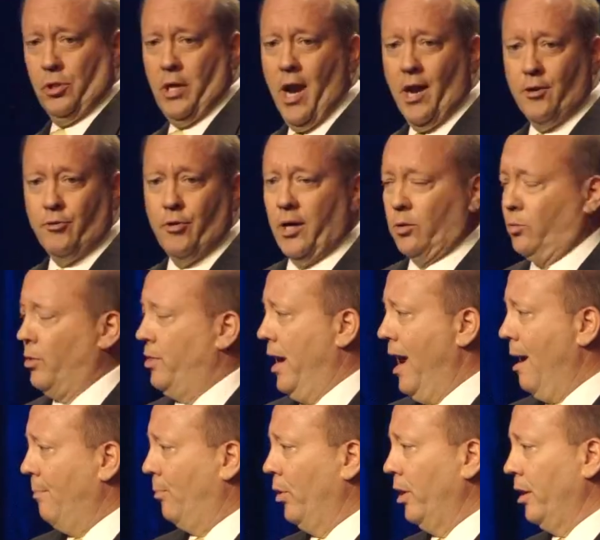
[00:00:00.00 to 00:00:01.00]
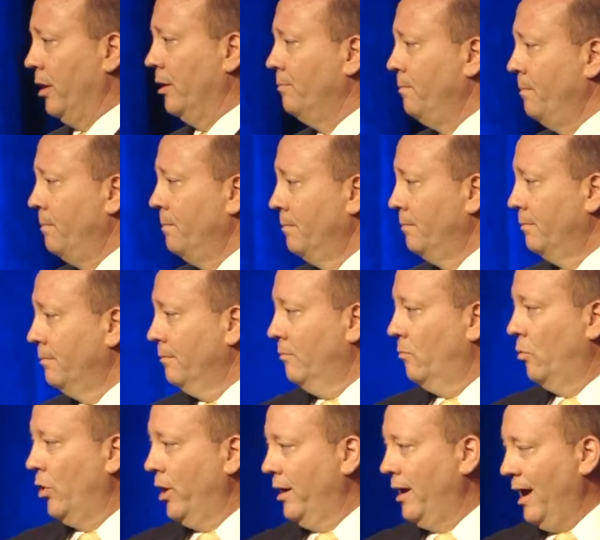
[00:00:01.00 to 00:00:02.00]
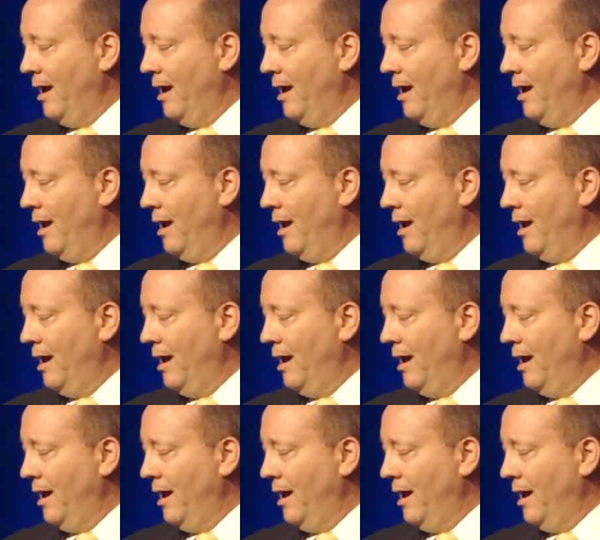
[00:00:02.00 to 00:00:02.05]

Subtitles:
contract with an operator, right?